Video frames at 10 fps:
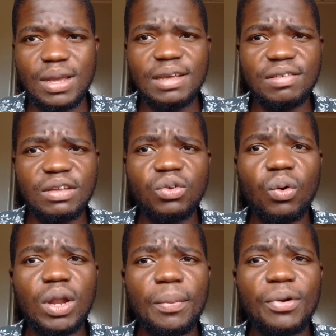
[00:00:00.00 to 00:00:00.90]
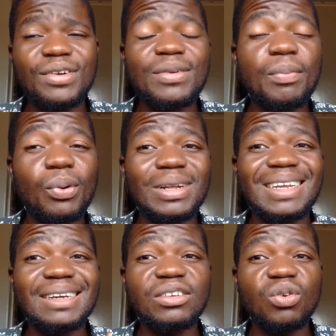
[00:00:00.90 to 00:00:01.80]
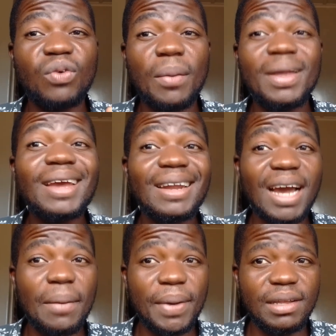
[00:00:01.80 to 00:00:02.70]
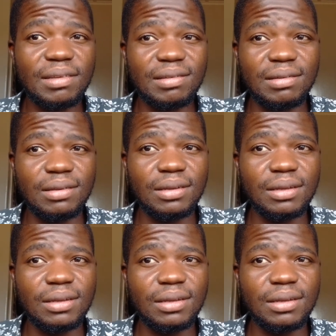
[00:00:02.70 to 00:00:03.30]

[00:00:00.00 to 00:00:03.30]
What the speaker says: Is it all about protection of American companies?